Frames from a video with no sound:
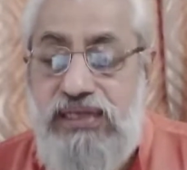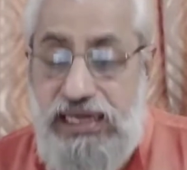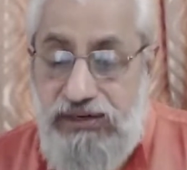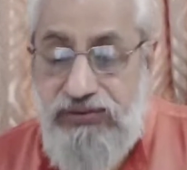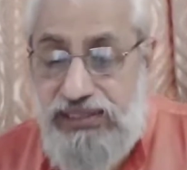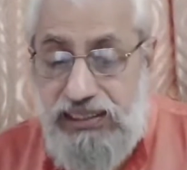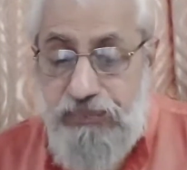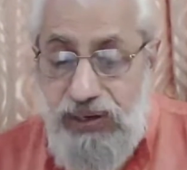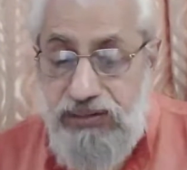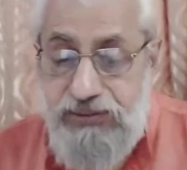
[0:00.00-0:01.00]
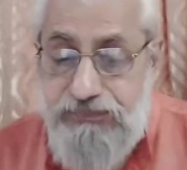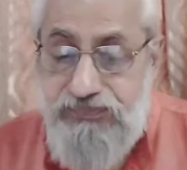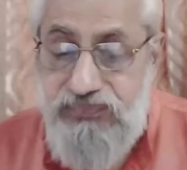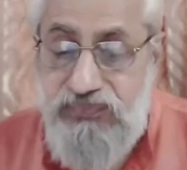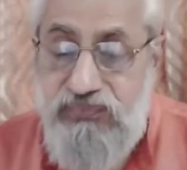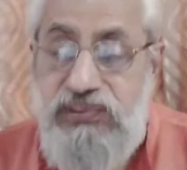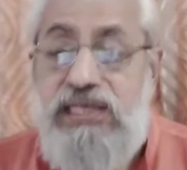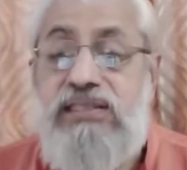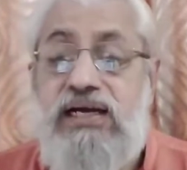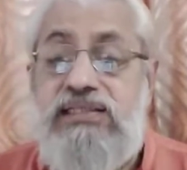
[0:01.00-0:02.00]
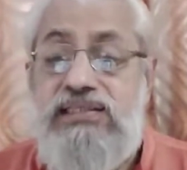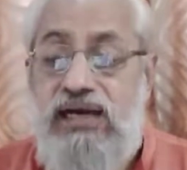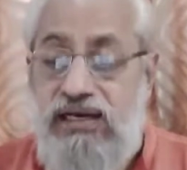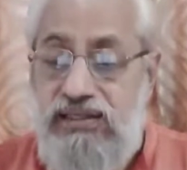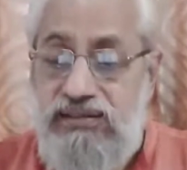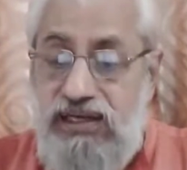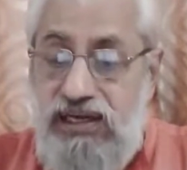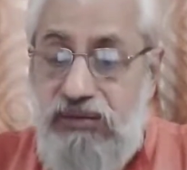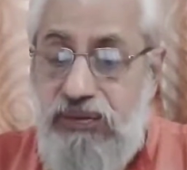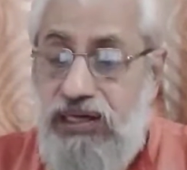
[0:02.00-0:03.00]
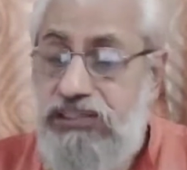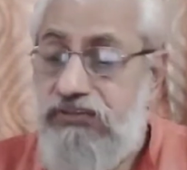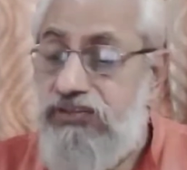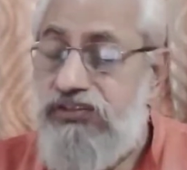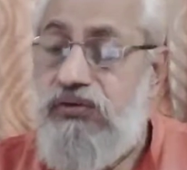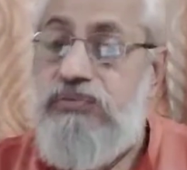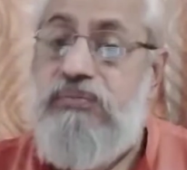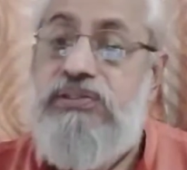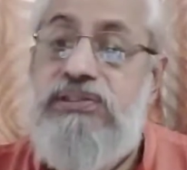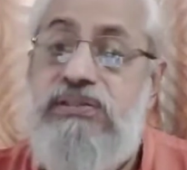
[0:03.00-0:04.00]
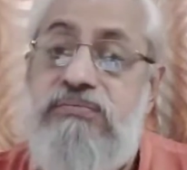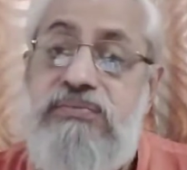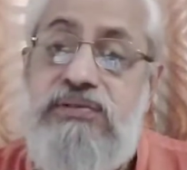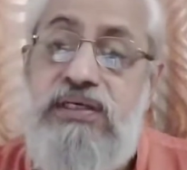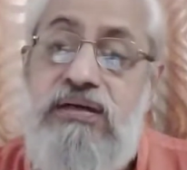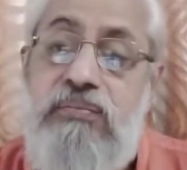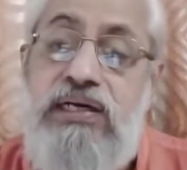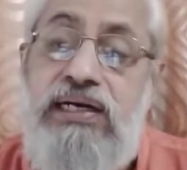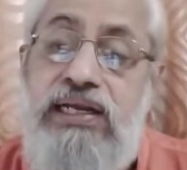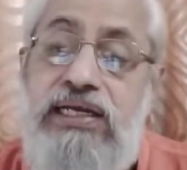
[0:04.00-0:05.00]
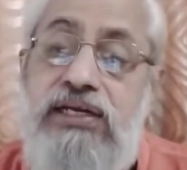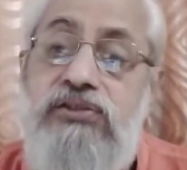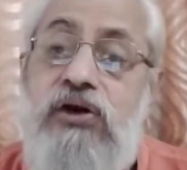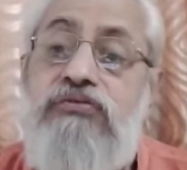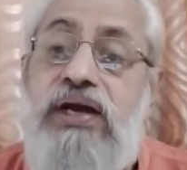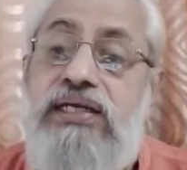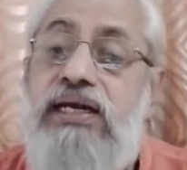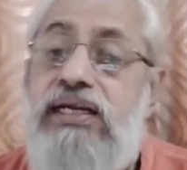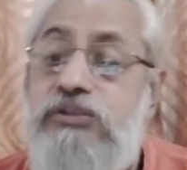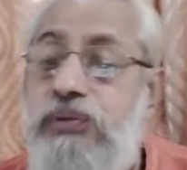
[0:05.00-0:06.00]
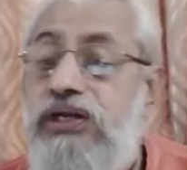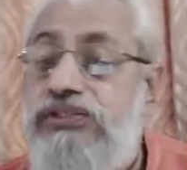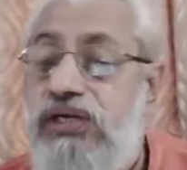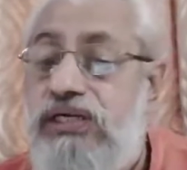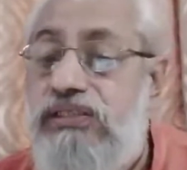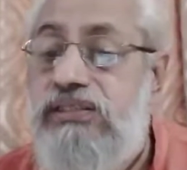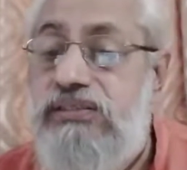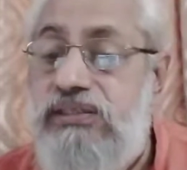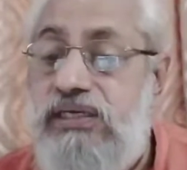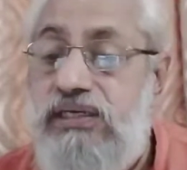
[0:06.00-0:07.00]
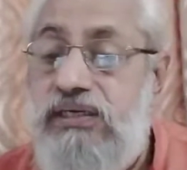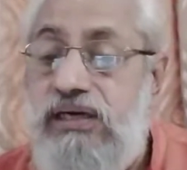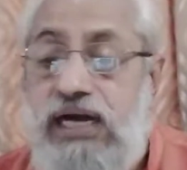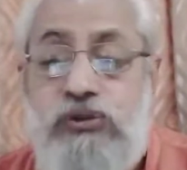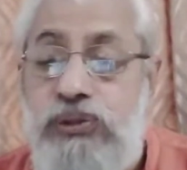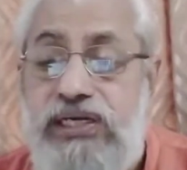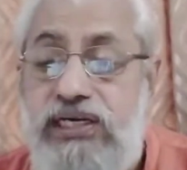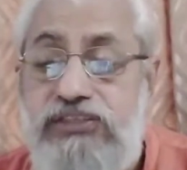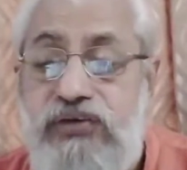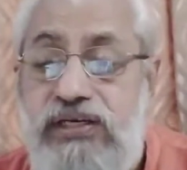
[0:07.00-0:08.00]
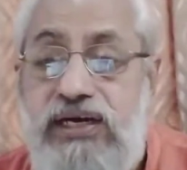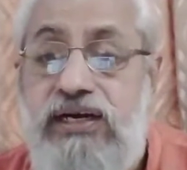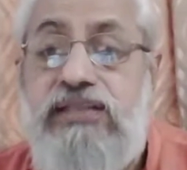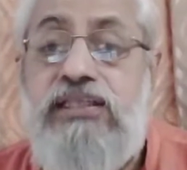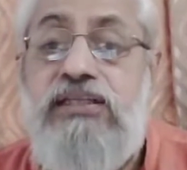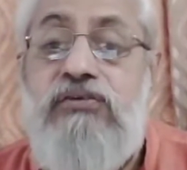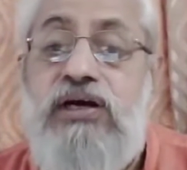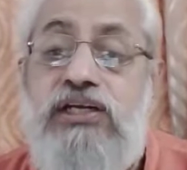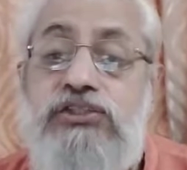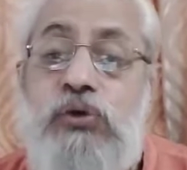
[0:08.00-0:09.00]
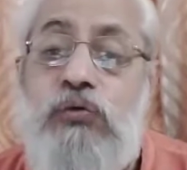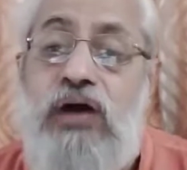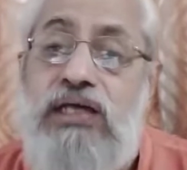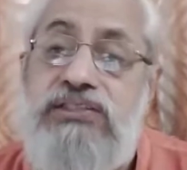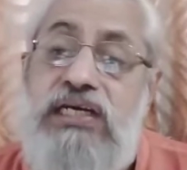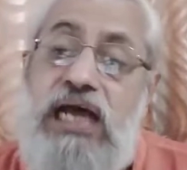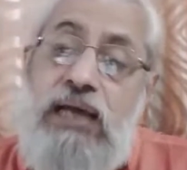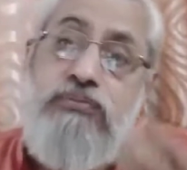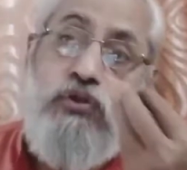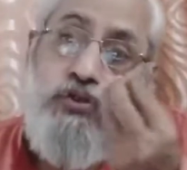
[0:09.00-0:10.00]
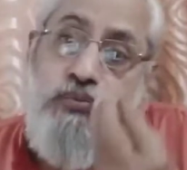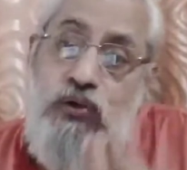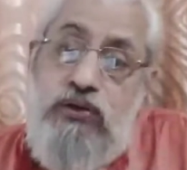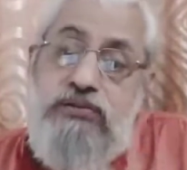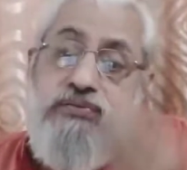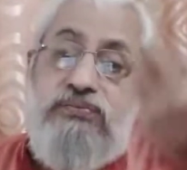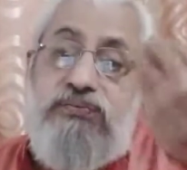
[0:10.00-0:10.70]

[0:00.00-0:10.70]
Anyway, that apart. Yat ajnanataha bhati vishwam samastam. But I take it as all finite experiential entities. I don't take it as finite. I think the world is so vast and I am so small.